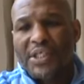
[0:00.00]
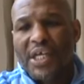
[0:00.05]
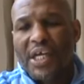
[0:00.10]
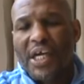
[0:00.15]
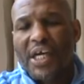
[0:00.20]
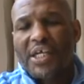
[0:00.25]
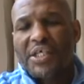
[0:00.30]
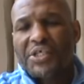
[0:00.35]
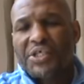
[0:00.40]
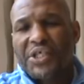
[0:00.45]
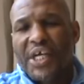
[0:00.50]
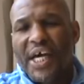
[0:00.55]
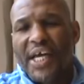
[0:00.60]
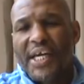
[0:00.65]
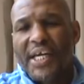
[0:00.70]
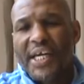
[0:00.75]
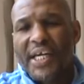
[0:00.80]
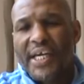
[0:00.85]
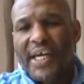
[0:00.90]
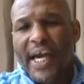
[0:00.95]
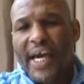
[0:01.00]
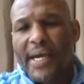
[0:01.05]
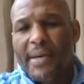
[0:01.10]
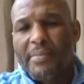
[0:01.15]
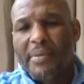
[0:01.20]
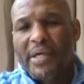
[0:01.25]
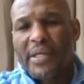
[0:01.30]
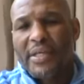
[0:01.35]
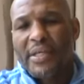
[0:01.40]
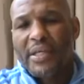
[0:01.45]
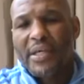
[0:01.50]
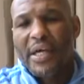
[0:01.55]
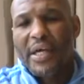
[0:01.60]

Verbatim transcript: and understanding the game and,